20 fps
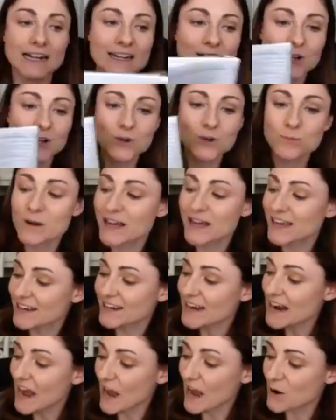to you, but
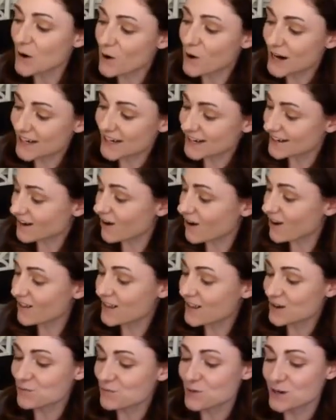I wanted it all
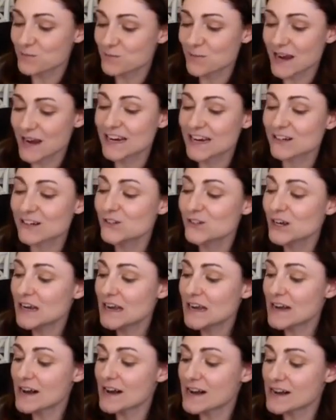on one page.
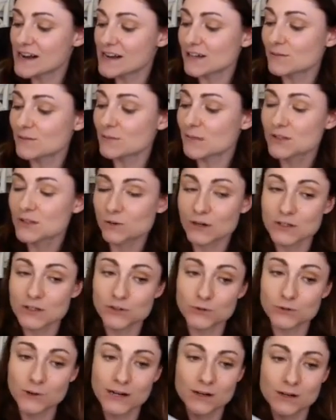So I
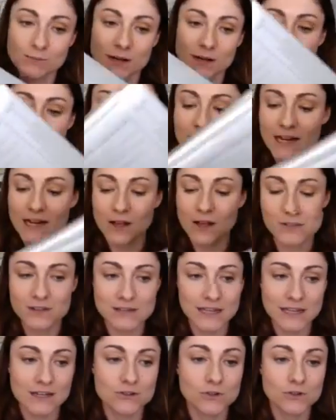do recommend printing out the
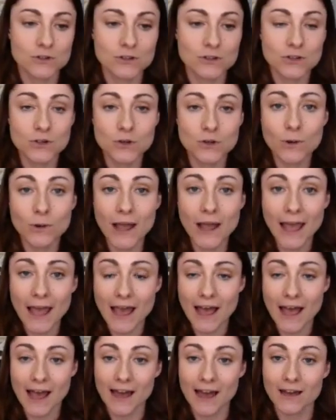schedule.
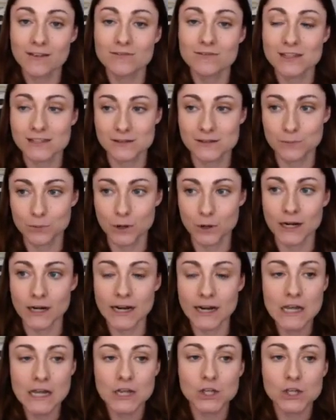This is important,
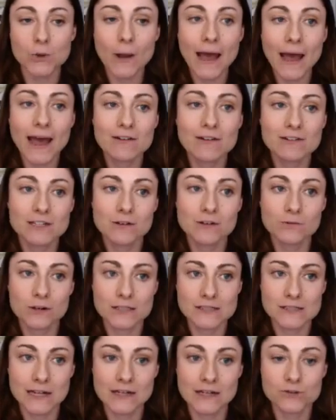you have a different
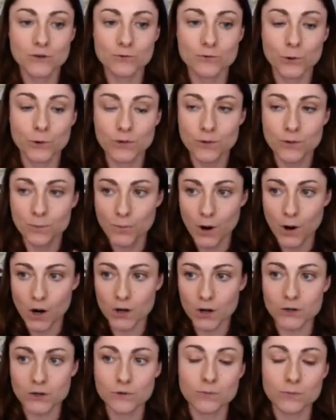schedule for the
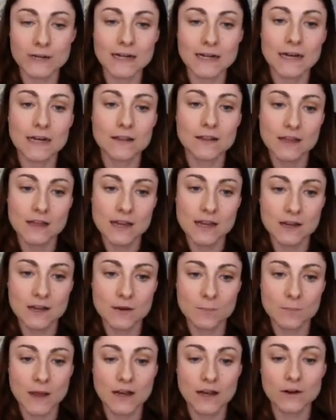partner reading, the
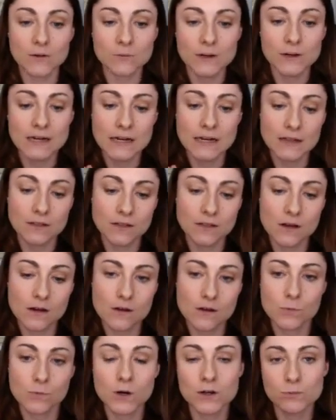independent reading,
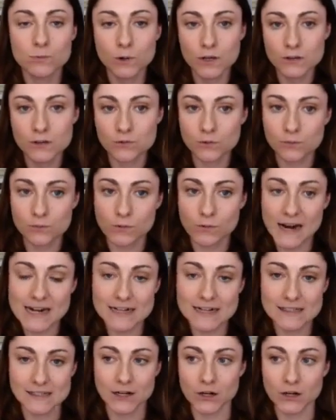the word work, the writing
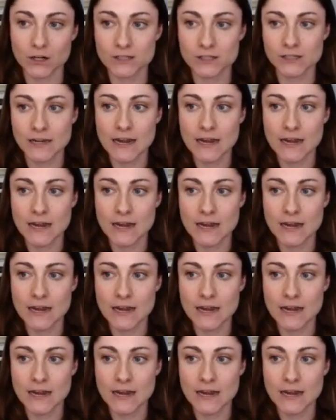centers.